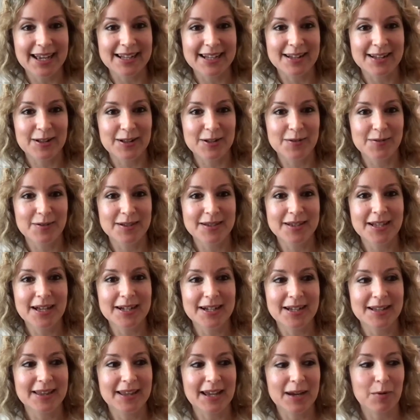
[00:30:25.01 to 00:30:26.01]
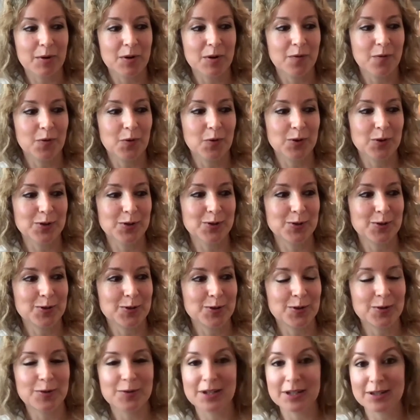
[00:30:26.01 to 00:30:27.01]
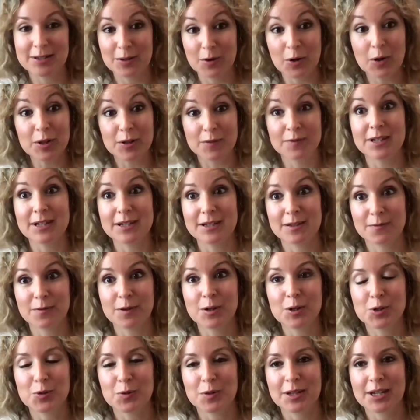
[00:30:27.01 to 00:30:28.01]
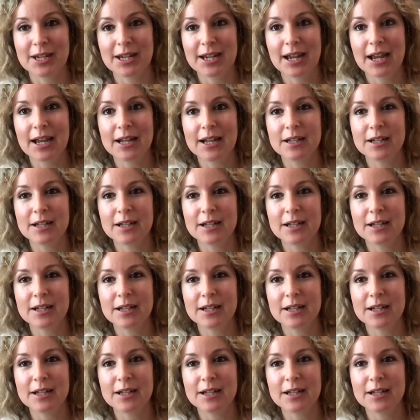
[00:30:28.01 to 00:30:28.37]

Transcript: and all of a sudden they were forced to do this, all of this virtually.